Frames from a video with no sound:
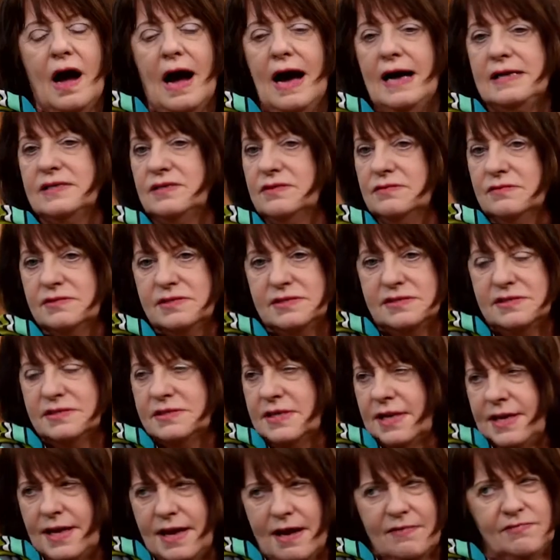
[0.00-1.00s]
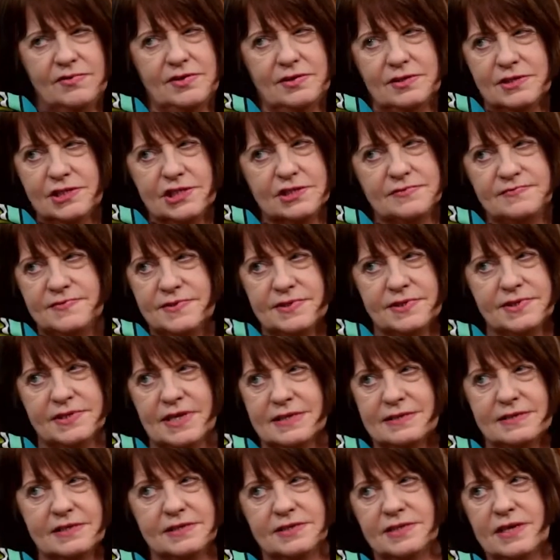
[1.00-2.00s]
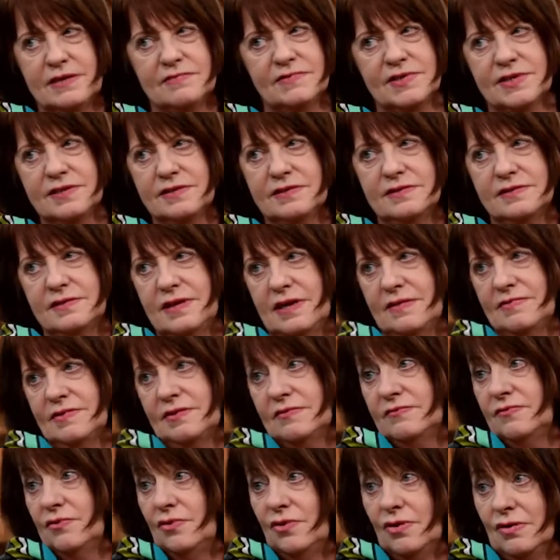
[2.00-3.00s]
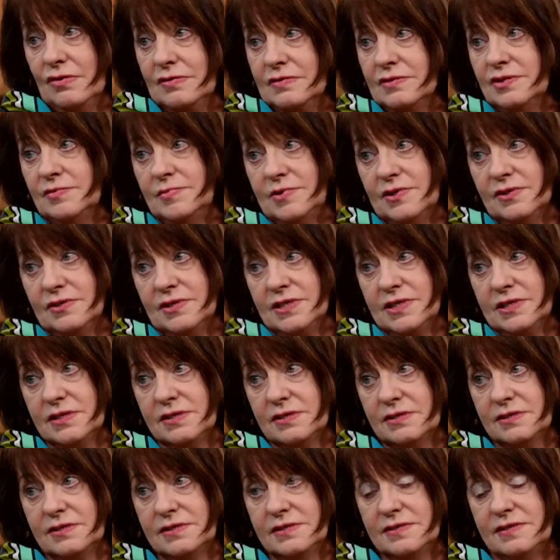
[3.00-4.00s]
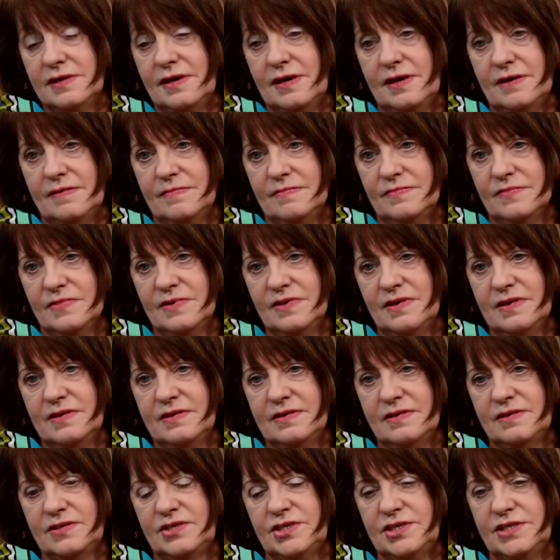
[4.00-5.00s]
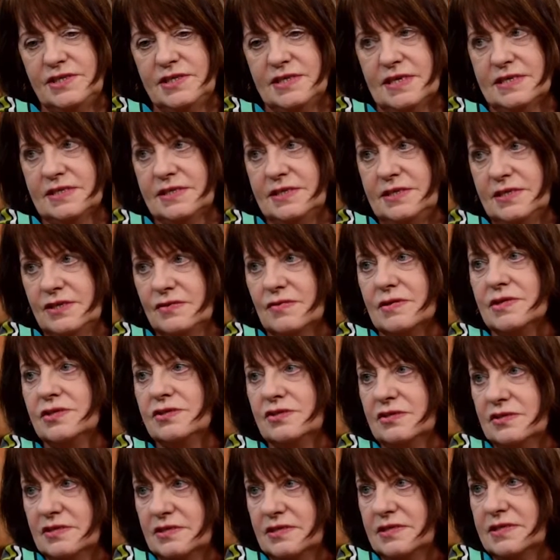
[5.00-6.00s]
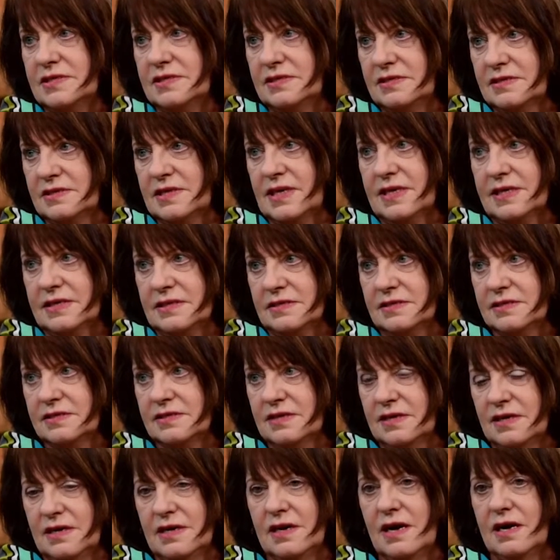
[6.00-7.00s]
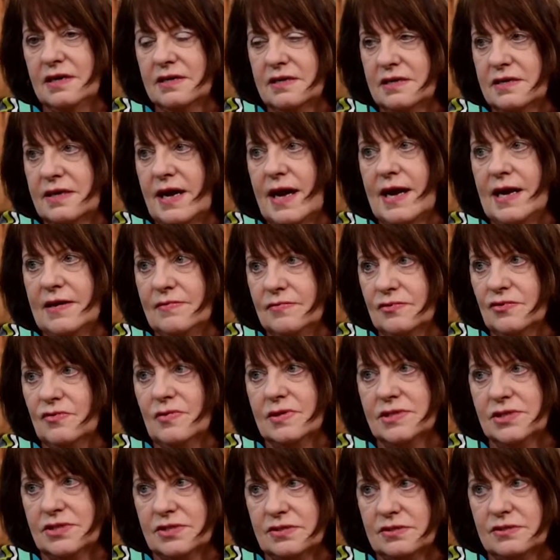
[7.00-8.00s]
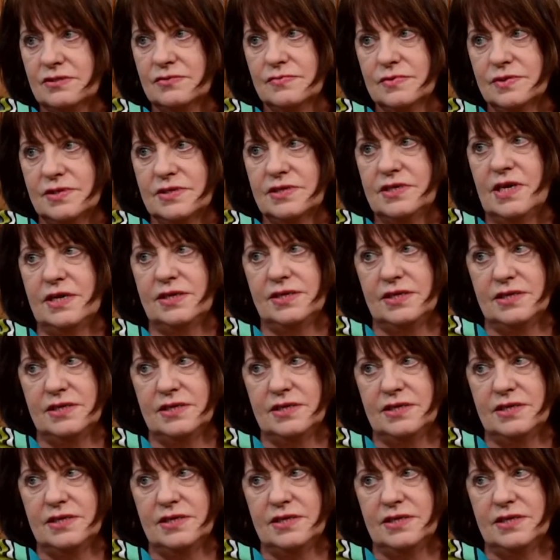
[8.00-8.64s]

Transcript: I don't think there's any evidence for standards having fallen, to be honest. GCSE questions these days are harder than A-level questions were 10